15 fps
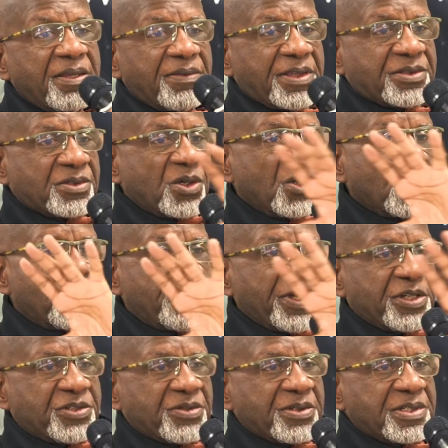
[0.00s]
there's a whole
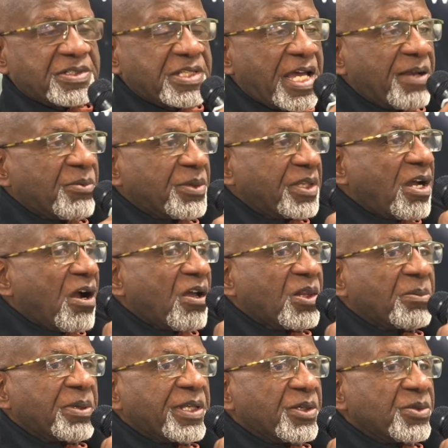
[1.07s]
picture inside with Carla
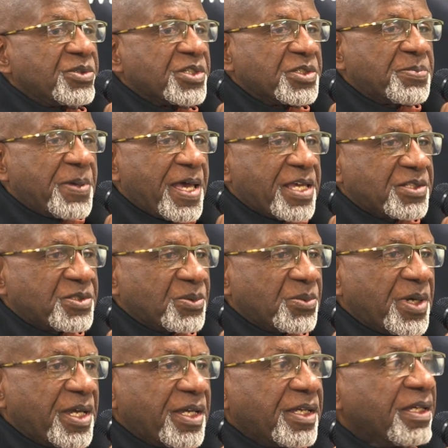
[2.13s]
Blake, who just passed
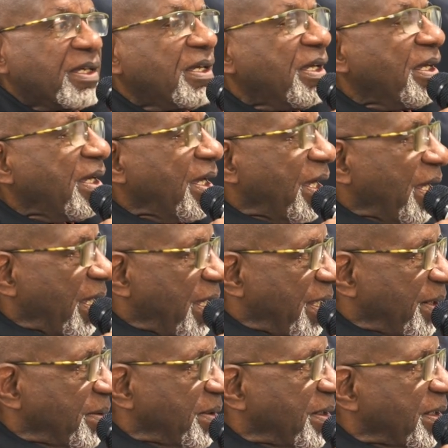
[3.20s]
away.
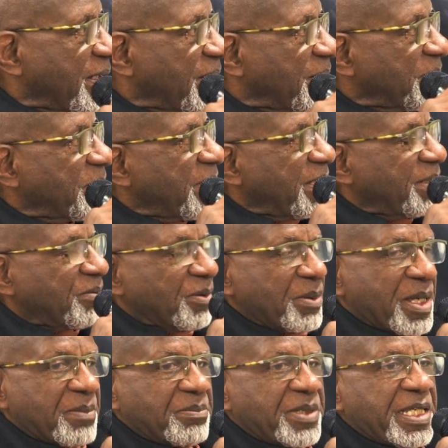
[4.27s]

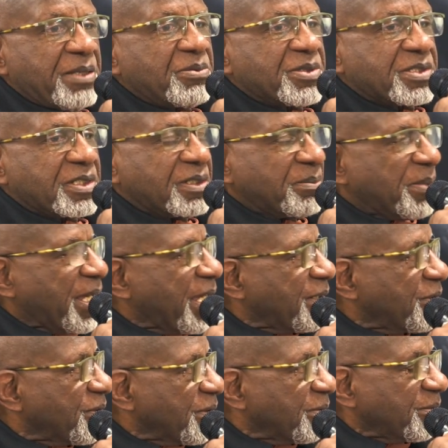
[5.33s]
And he was in the
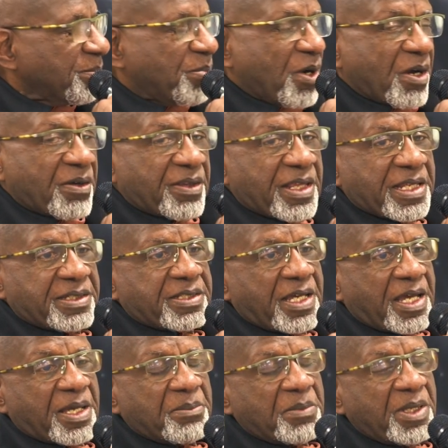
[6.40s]
band during part of that time.